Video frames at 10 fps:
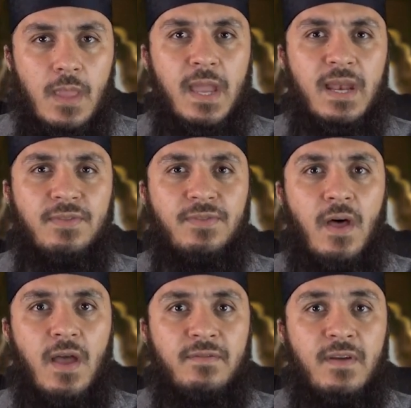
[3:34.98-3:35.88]
in
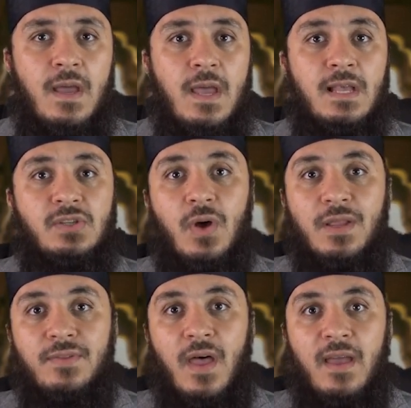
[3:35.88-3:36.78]
At-Ta'if. So
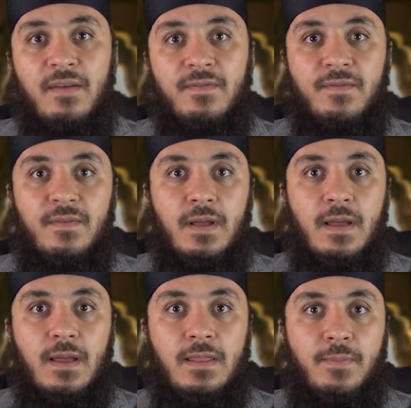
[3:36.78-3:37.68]
At-Ta'if,
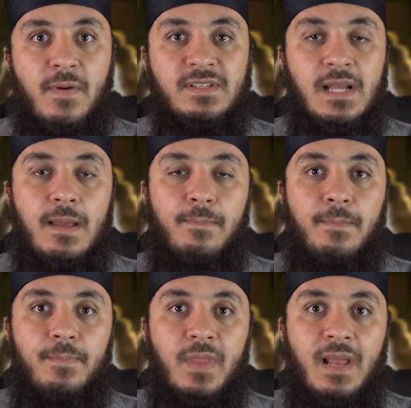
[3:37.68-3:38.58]
the Prophet sallallahu alaihi
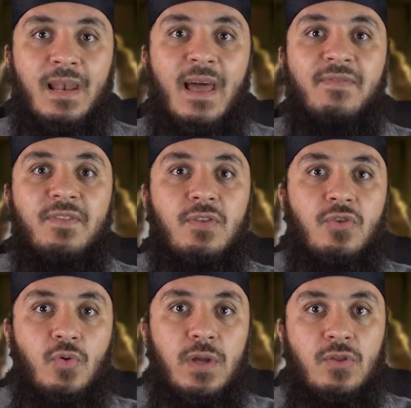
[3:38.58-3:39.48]
wasallam left
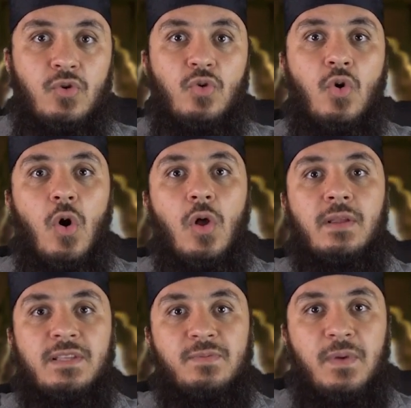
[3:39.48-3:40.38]
to it to
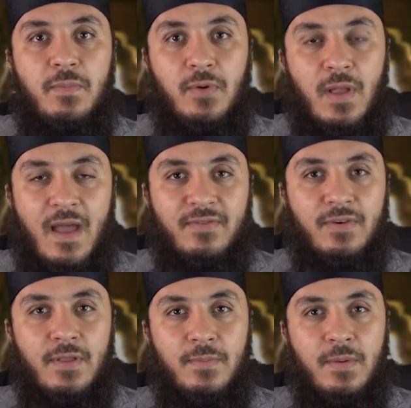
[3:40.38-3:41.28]
call its people
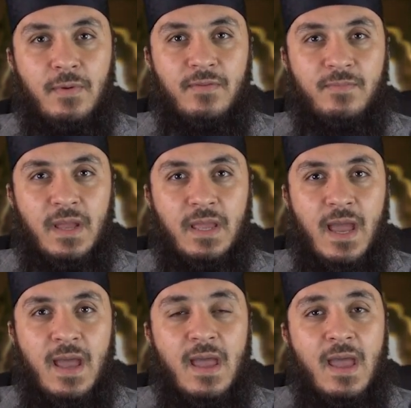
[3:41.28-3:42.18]
after the people of
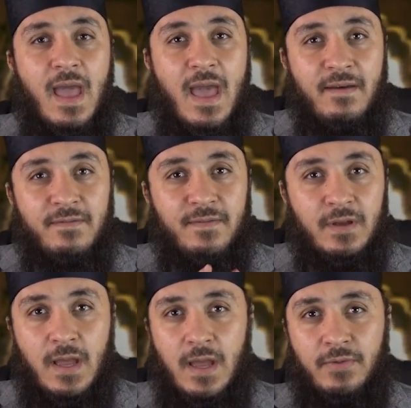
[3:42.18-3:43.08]
Mecca have
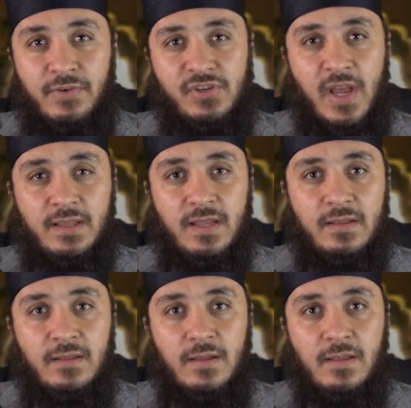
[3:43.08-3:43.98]

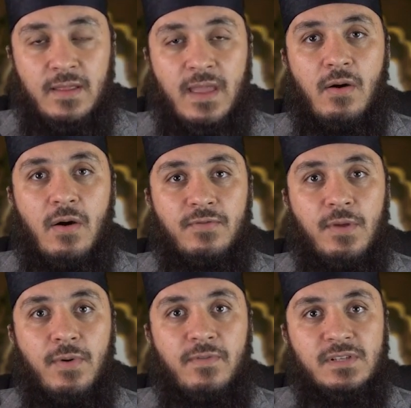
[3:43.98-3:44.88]
rejected the da'wah of
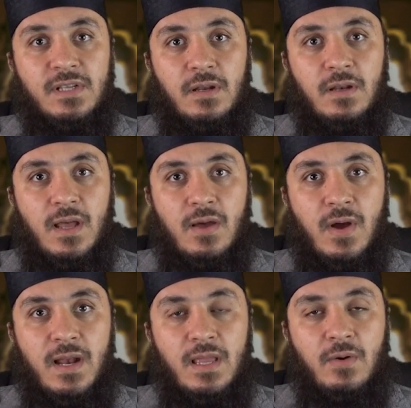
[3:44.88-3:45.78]
the Prophet sallallahu
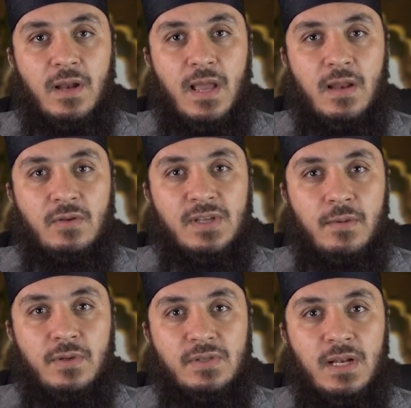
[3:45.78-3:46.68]
alayhi wa alayhi wa
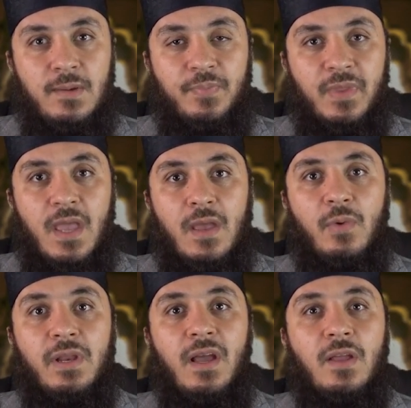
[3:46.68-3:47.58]
sahbihi wa sallam.
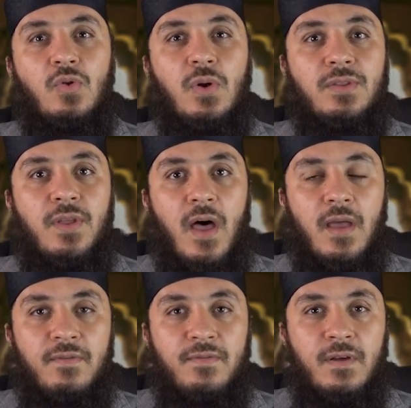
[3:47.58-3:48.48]
When he got to
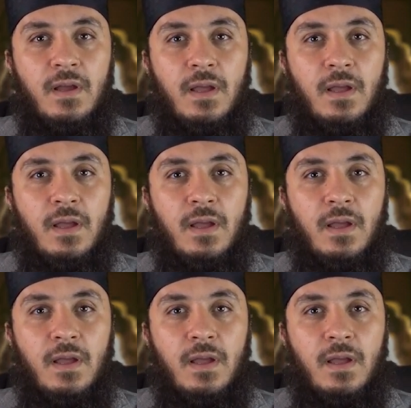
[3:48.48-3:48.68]
At-Ta'if,